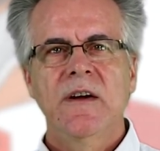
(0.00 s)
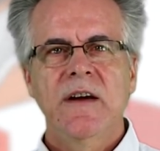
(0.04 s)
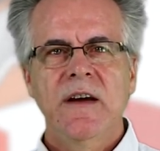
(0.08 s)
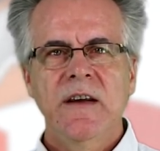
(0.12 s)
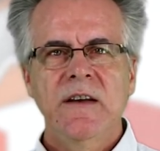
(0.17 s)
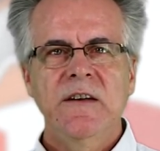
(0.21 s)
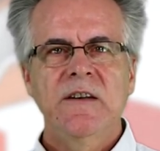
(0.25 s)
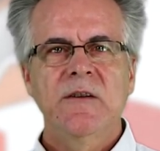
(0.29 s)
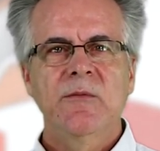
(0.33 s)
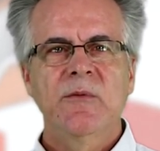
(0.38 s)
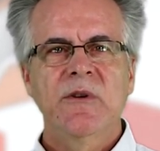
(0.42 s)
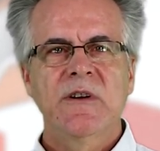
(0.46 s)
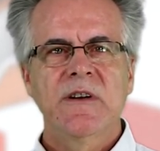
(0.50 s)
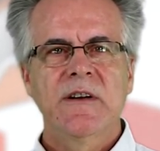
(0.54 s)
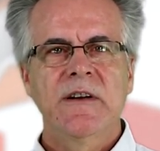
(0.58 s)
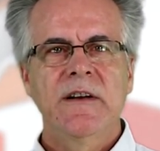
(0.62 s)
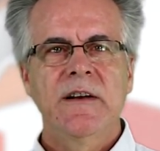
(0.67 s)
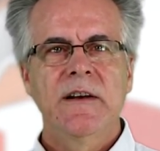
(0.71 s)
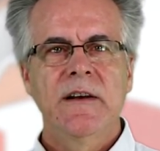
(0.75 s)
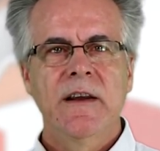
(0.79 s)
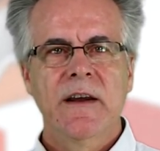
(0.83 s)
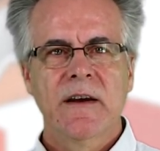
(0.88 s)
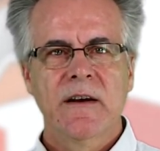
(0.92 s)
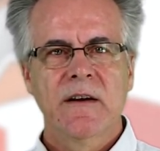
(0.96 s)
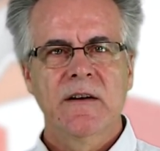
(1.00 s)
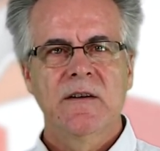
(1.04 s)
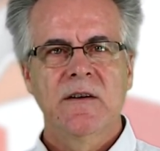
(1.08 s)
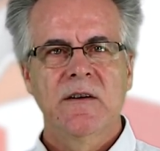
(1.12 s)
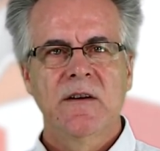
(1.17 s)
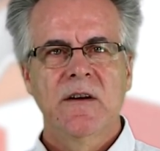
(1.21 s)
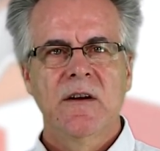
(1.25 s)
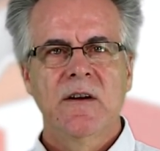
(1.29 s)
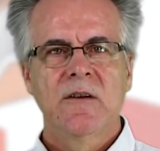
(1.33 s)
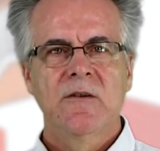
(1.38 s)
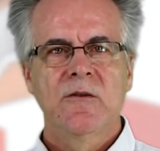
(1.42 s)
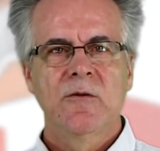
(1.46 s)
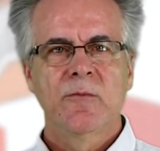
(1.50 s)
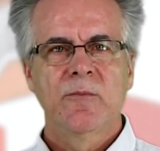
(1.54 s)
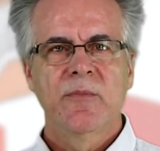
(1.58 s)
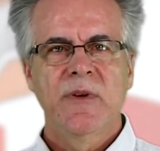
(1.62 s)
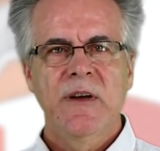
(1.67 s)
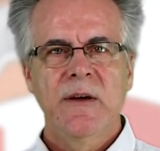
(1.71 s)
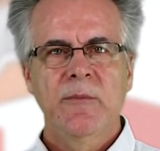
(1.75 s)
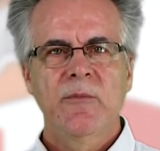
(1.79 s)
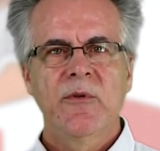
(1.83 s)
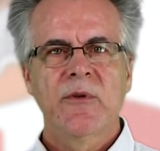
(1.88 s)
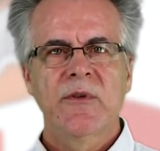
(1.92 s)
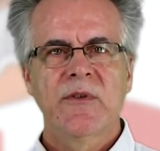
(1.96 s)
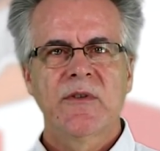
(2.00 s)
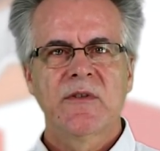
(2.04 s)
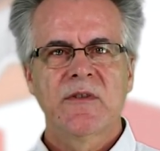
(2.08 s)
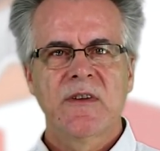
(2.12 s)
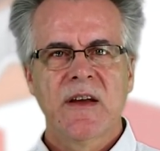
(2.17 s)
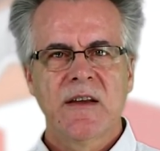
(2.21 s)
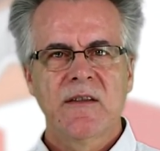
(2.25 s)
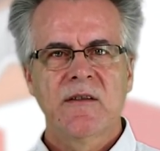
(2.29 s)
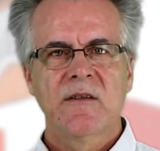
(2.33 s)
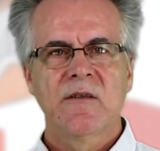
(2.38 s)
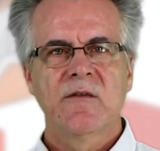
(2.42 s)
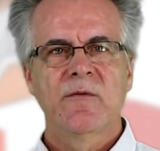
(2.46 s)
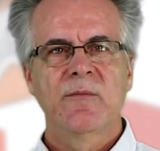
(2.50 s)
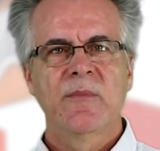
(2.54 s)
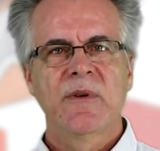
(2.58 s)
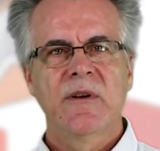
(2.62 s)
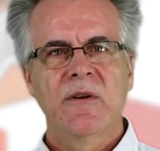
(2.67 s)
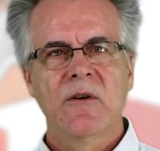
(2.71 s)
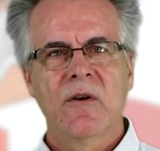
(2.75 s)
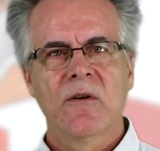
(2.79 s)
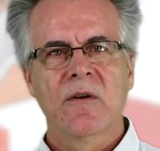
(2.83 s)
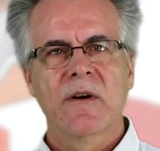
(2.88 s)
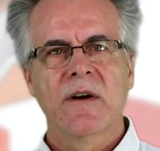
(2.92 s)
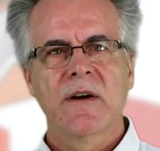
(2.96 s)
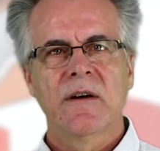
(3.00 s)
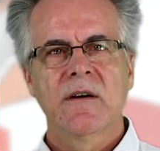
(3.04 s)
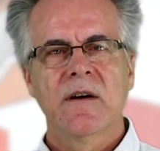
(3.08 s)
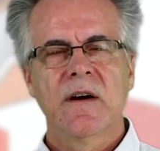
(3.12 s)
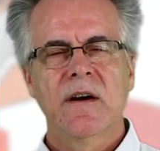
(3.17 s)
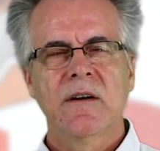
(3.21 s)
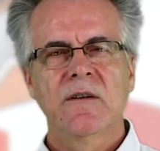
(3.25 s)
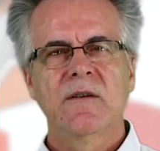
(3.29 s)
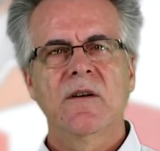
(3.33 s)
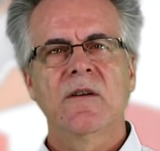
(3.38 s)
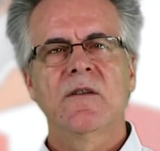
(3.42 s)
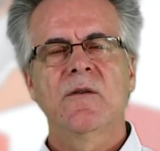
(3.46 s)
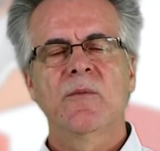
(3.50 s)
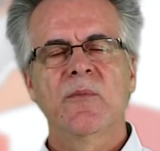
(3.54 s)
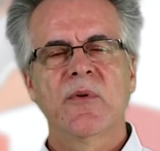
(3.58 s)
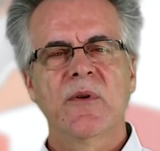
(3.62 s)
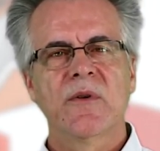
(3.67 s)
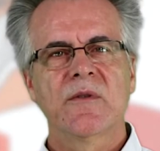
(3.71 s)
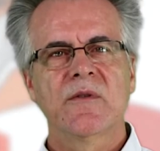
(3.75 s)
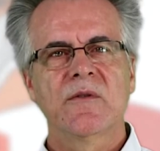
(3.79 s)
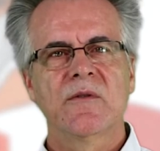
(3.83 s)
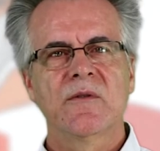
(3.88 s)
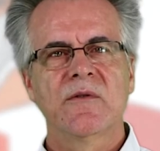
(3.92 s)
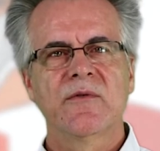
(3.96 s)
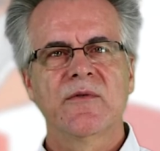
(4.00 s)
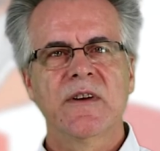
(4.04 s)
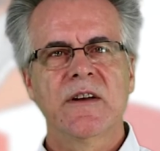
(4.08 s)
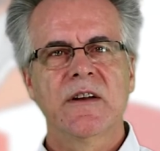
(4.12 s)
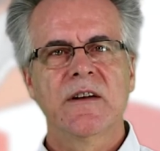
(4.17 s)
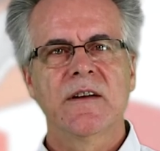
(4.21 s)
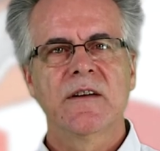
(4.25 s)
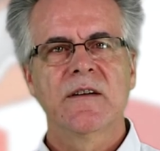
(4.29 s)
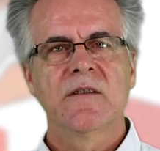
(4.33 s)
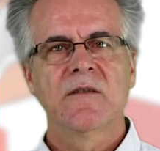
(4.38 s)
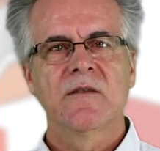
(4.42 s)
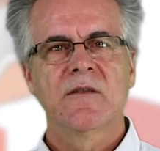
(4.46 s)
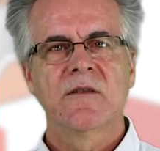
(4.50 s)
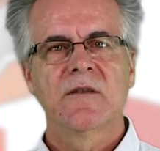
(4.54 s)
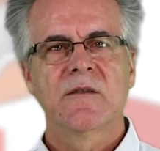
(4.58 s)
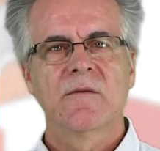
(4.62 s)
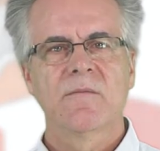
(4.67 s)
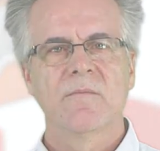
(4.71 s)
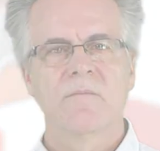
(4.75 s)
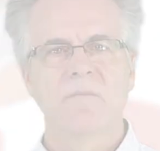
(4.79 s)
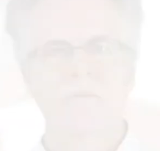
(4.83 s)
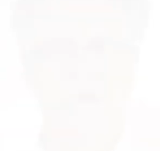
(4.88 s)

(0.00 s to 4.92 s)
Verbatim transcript: intimately linked to people's sense of belonging and other personal feelings.